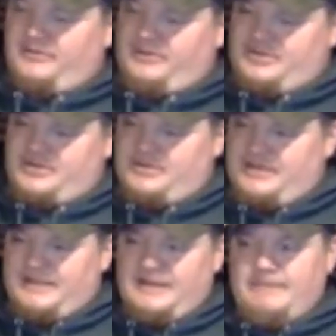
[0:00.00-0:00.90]
of its
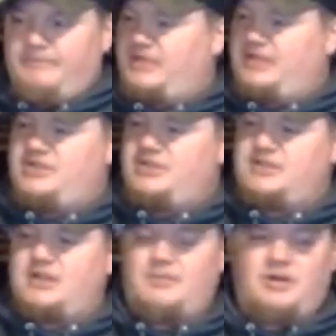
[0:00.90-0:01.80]
streak. It's
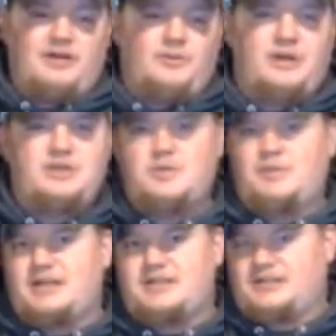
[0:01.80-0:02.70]
just coming off way too
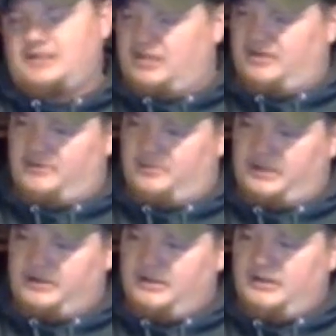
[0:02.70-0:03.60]
basic tonight for
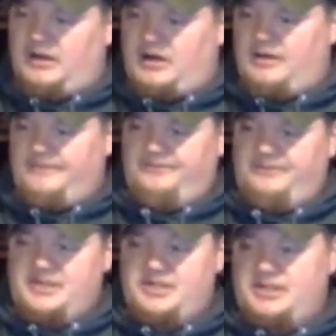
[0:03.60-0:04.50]
me.
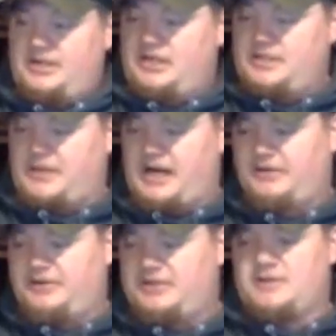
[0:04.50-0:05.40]
This is a nice
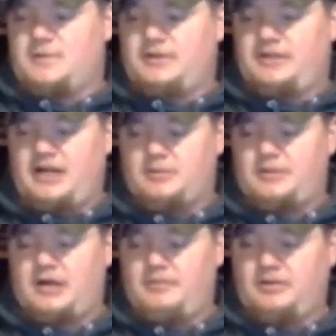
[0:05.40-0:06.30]
bottle. This is one that I will
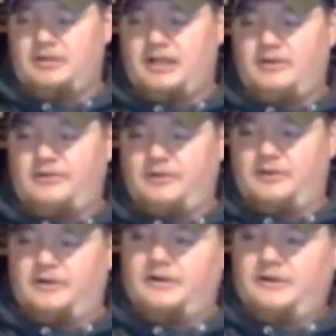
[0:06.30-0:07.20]
probably pull out
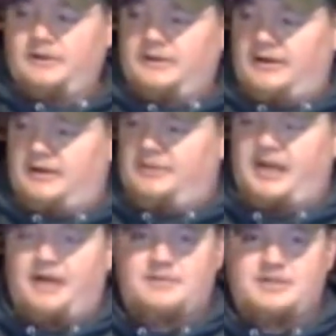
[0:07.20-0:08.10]
for
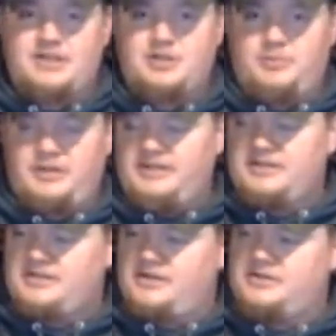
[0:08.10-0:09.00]
conversation
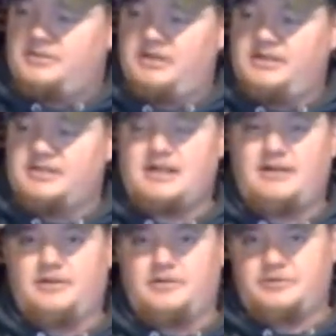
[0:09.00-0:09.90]
piece. Somebody that's
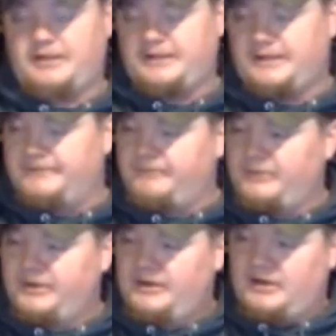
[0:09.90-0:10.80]
down here drinking
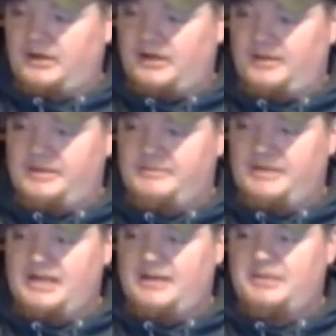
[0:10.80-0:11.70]
that
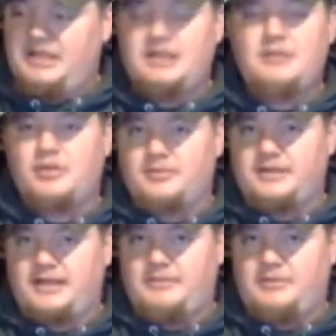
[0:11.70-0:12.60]
may not be into bourbon that